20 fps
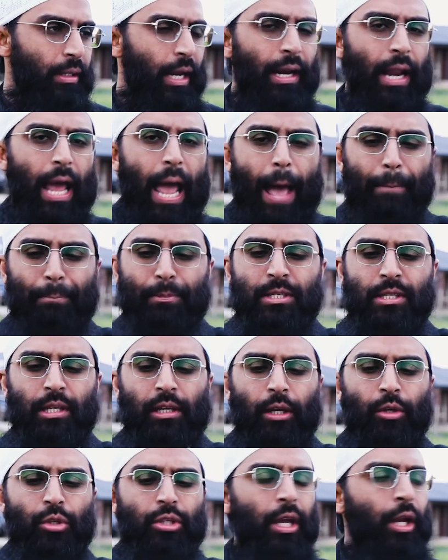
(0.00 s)
and
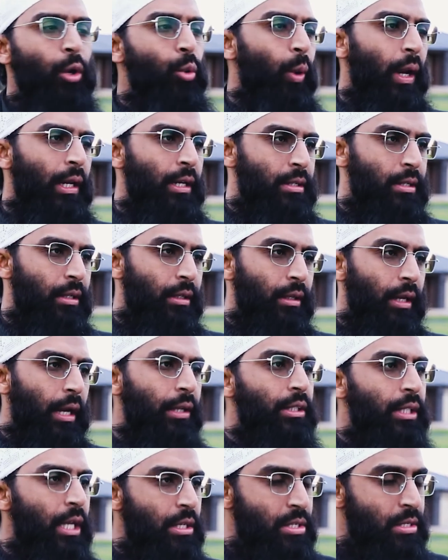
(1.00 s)
absolute equality
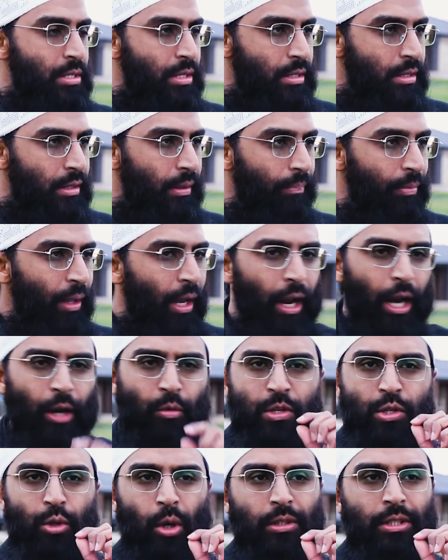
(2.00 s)
and justice. It
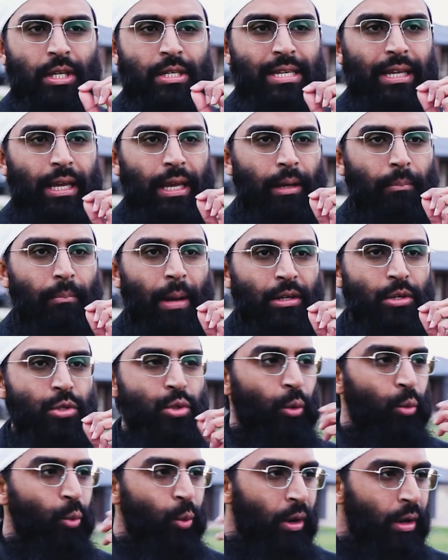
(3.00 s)
was not just in matters
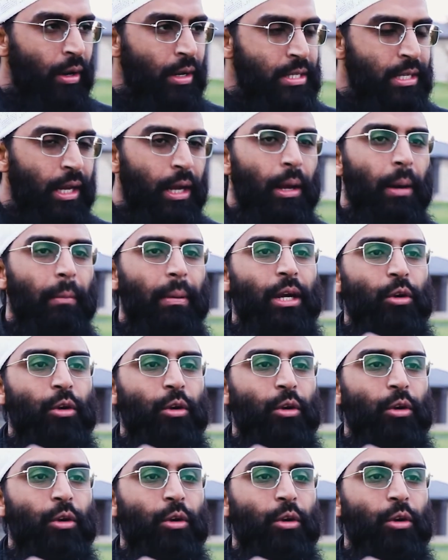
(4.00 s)
of words, but